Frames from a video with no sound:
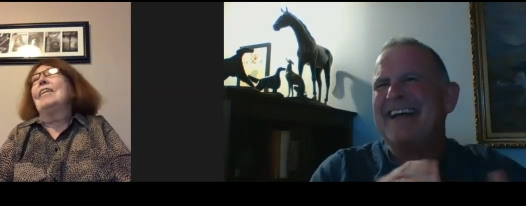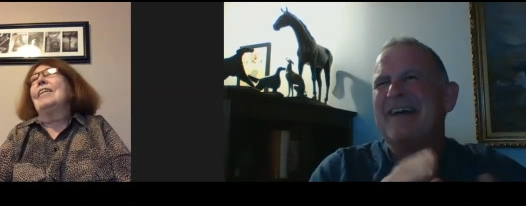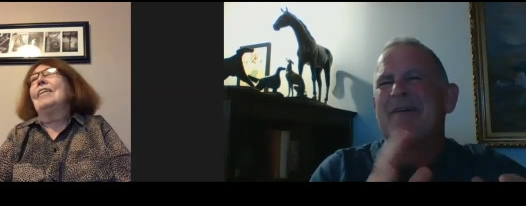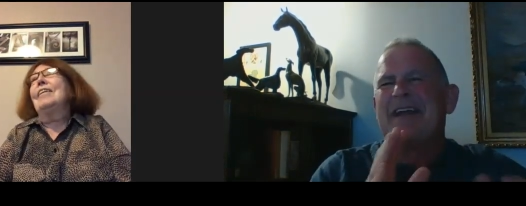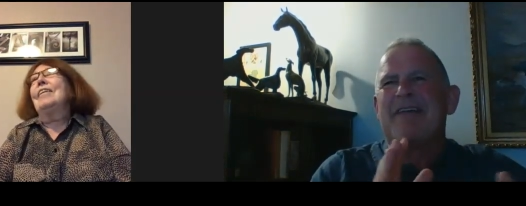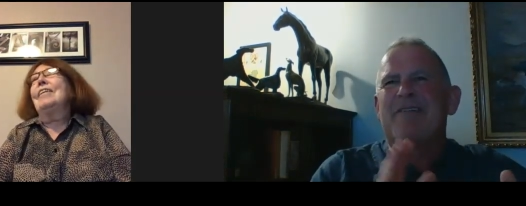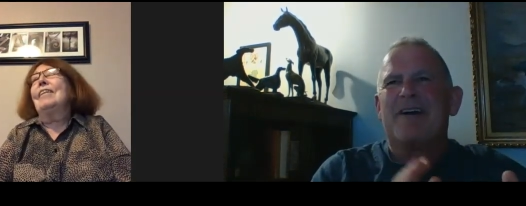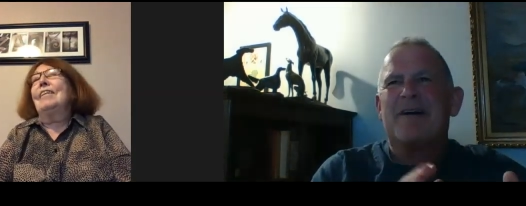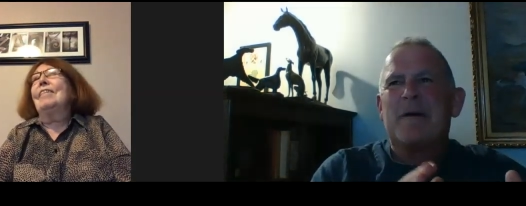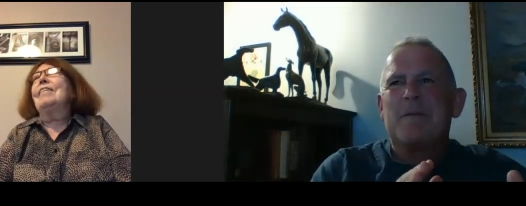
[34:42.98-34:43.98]

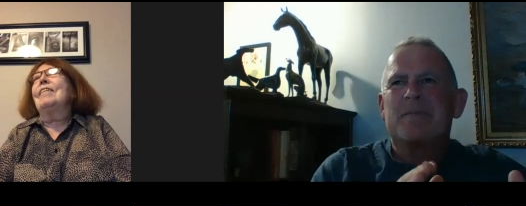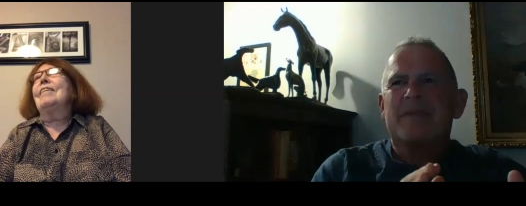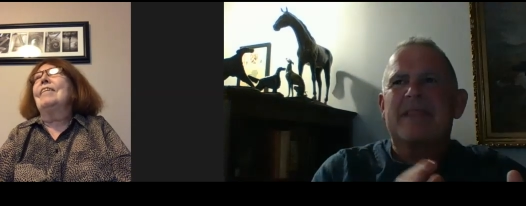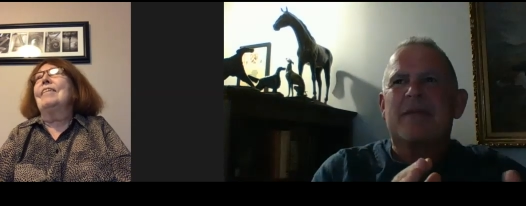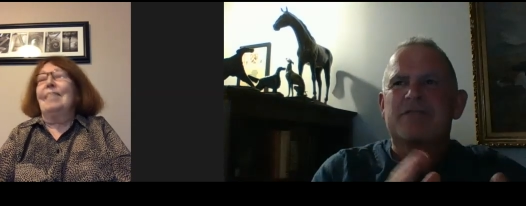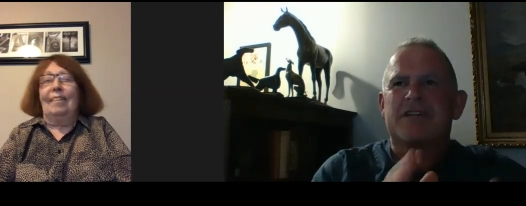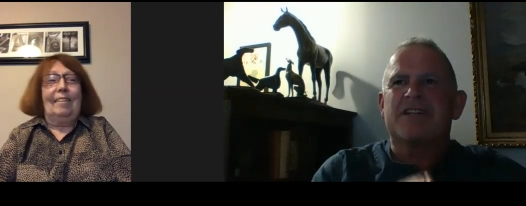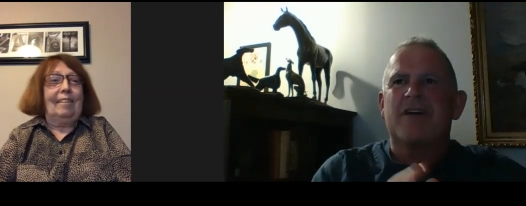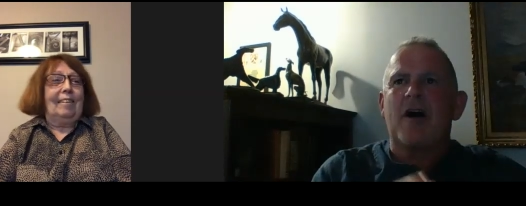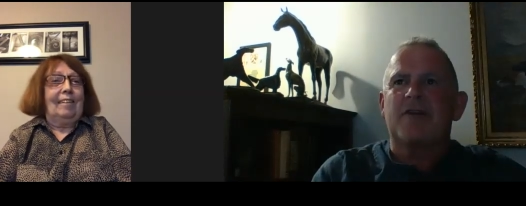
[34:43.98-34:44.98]
Speaker 1: whenever there was a
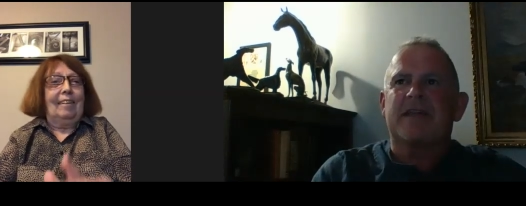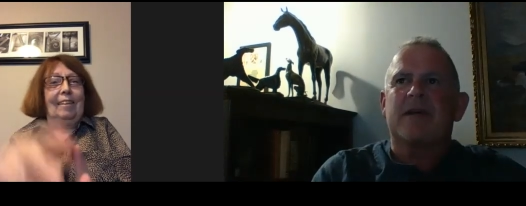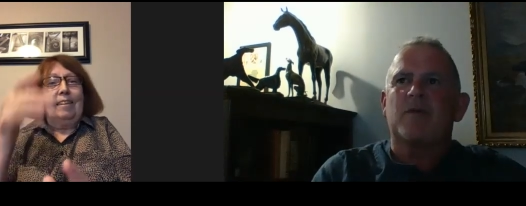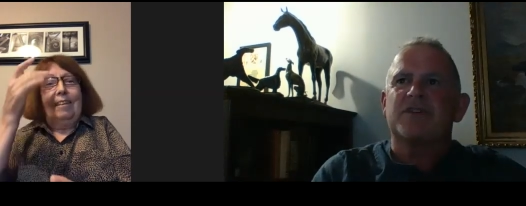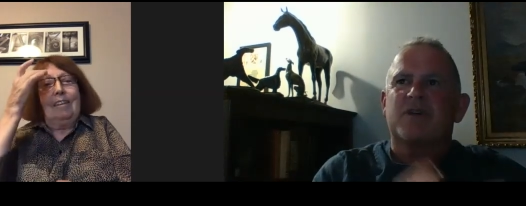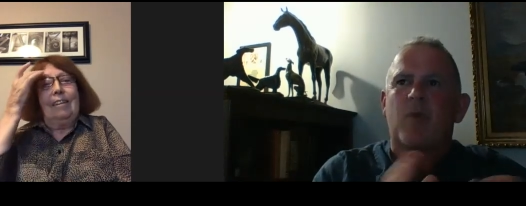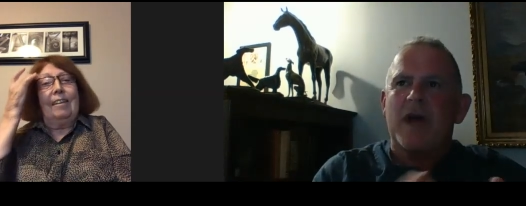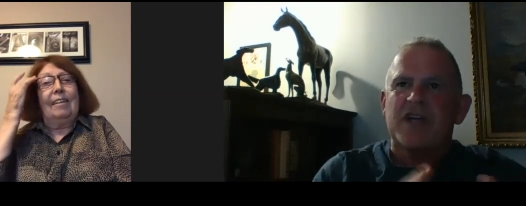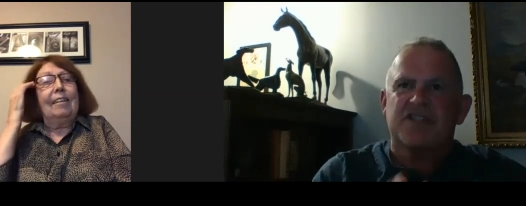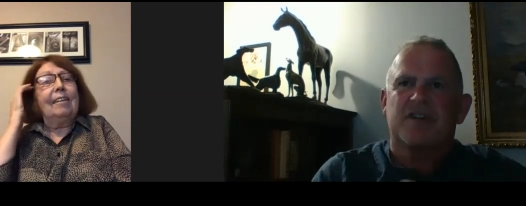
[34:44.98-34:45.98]
dog that was
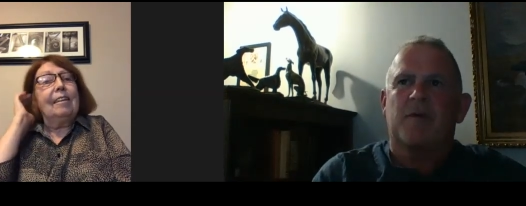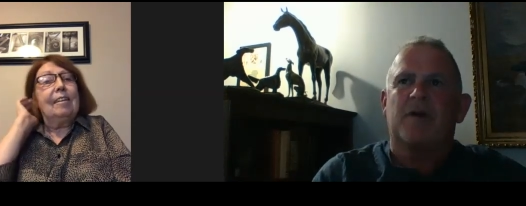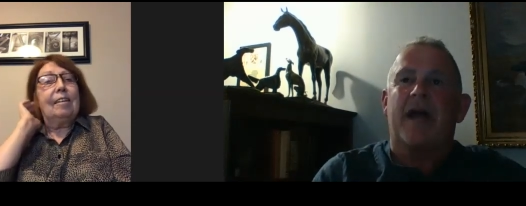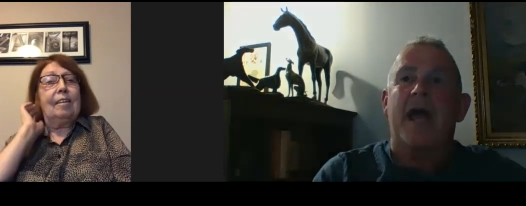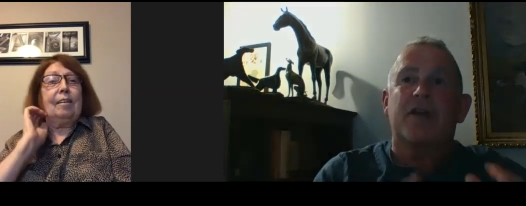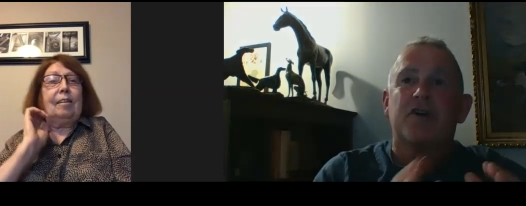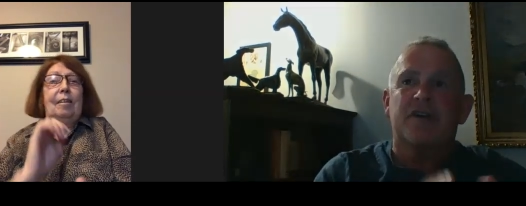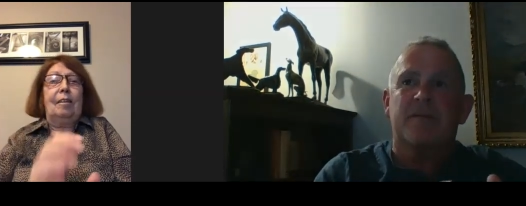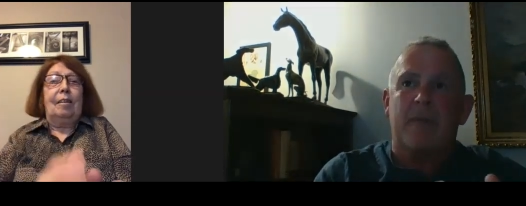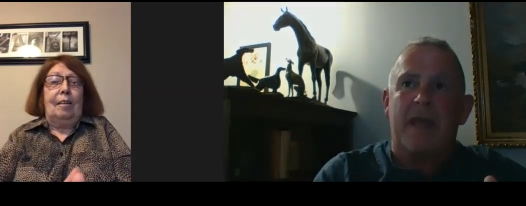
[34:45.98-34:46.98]
questionable and I
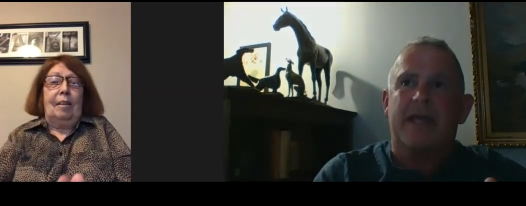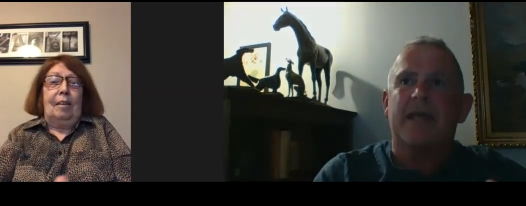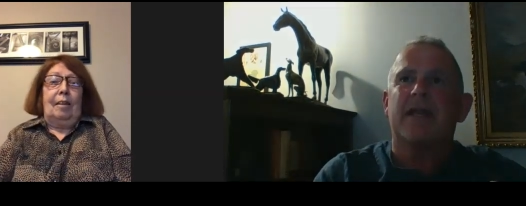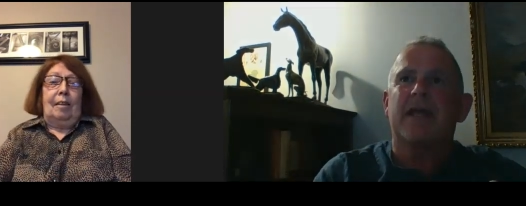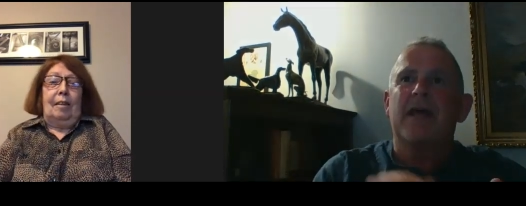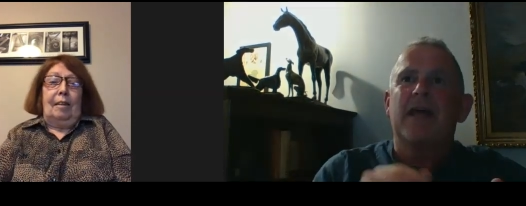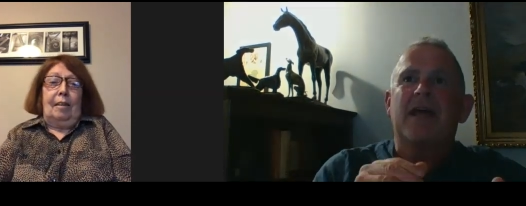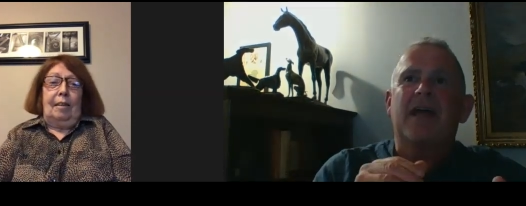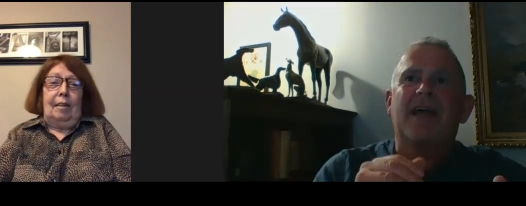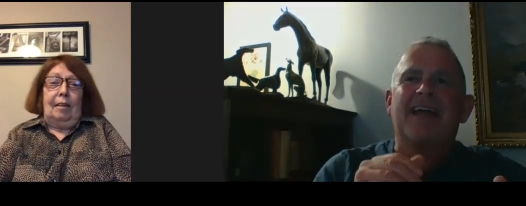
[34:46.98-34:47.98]
couldn't make it,
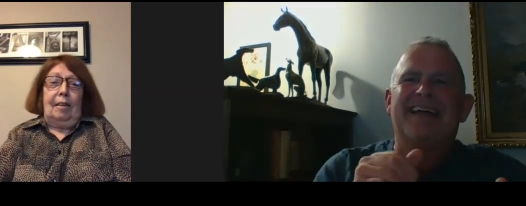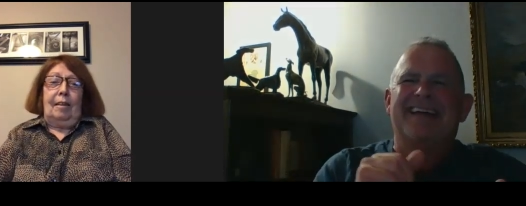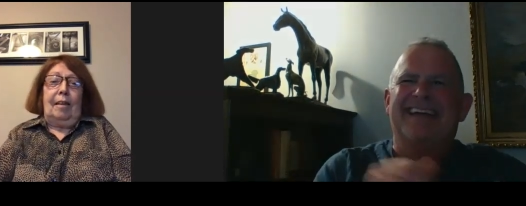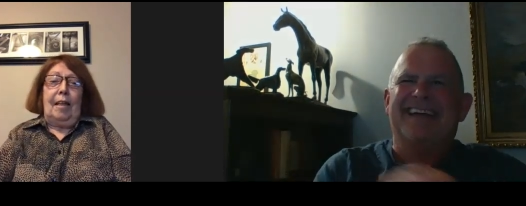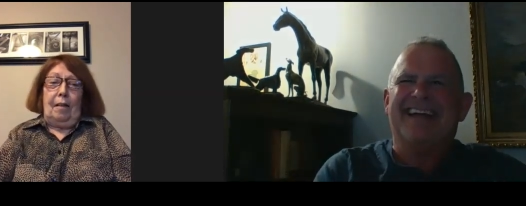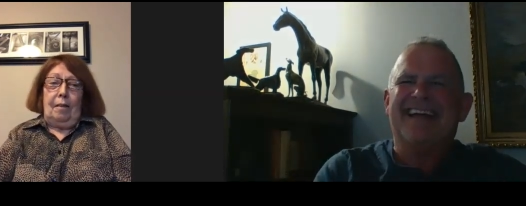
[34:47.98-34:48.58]
yeah,